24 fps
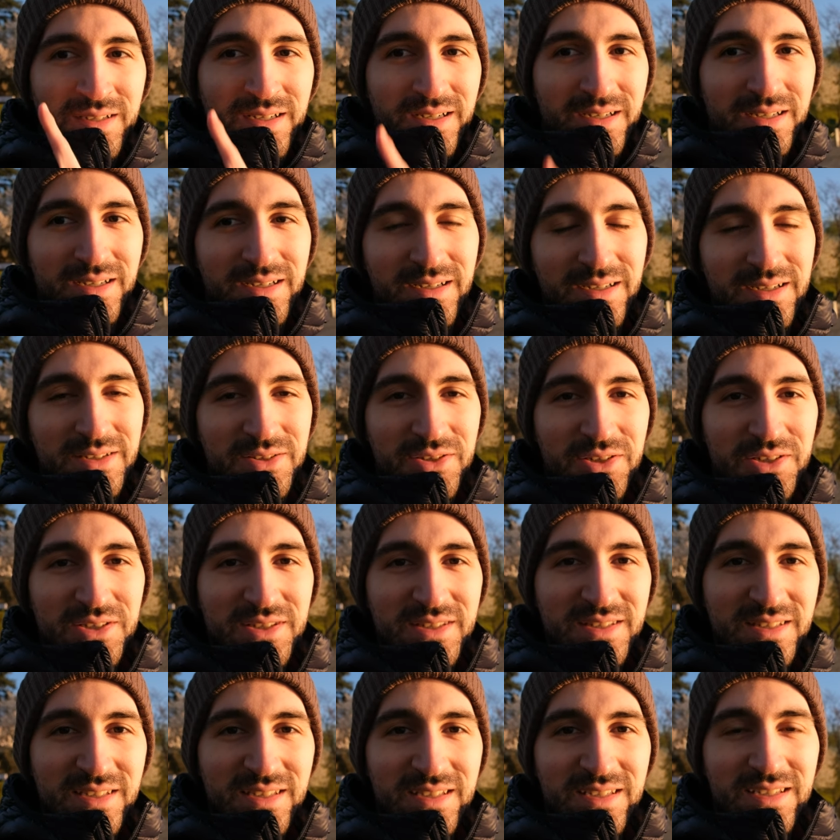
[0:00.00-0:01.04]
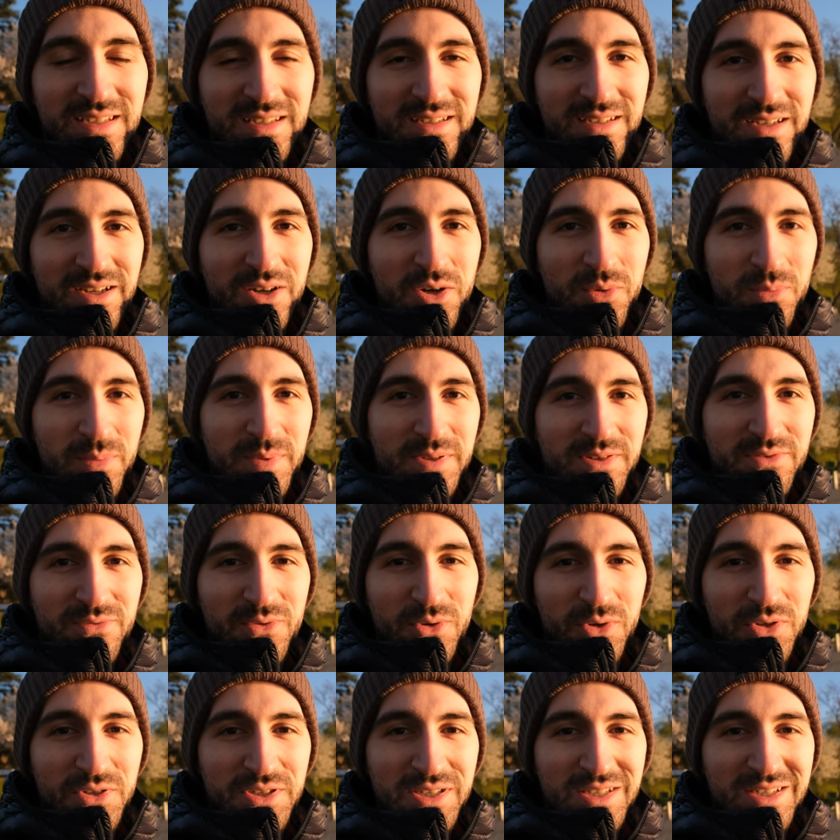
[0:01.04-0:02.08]
uh, as you can see hope it's
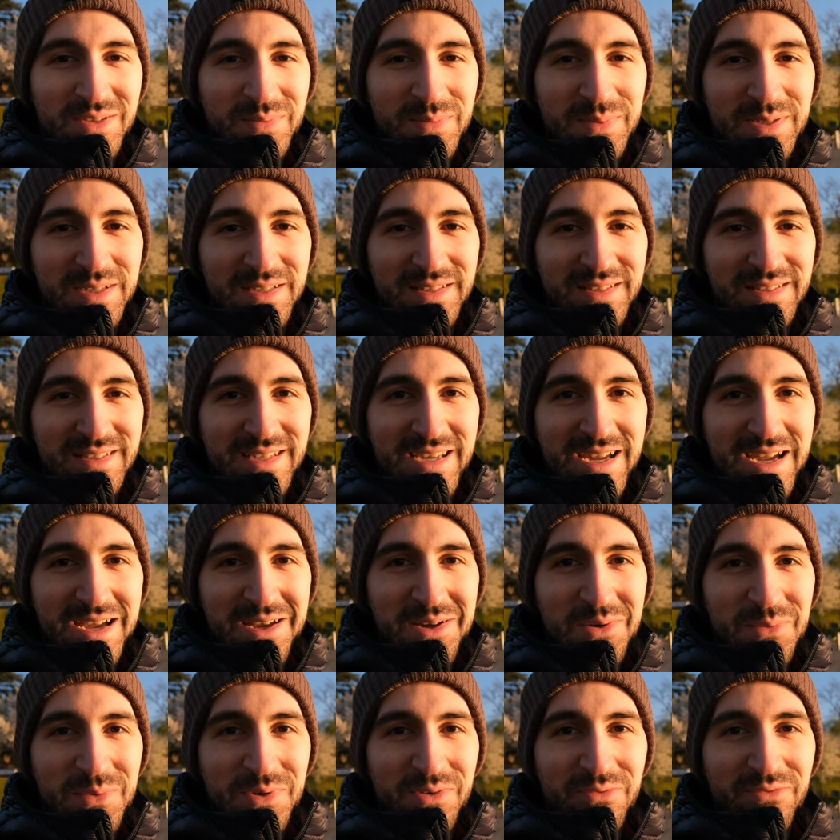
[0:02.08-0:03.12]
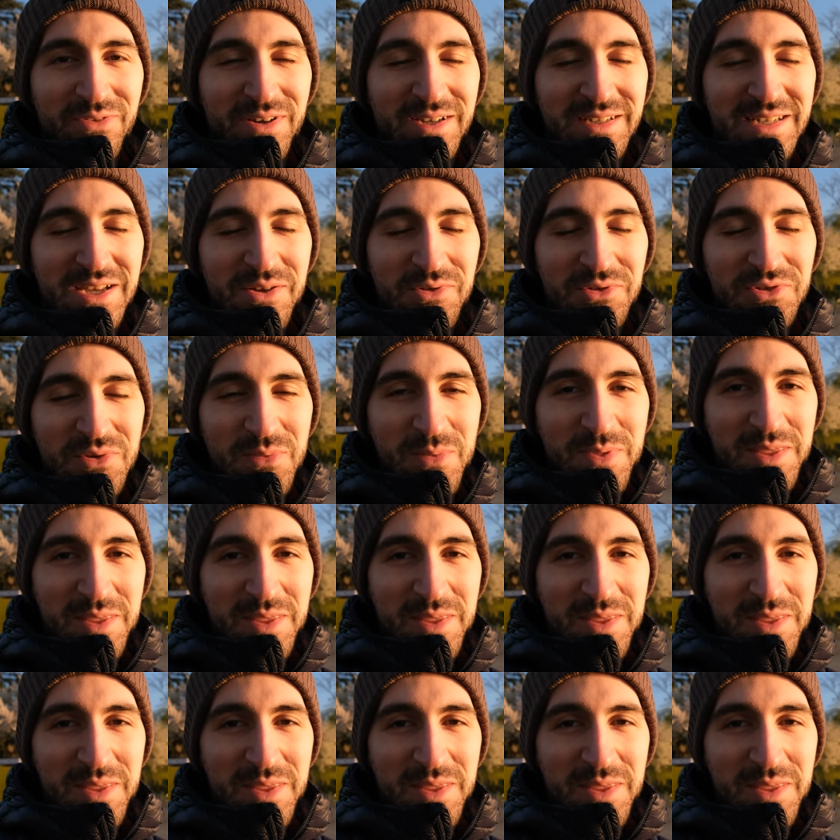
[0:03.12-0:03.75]
focusing but yeah we'll find out some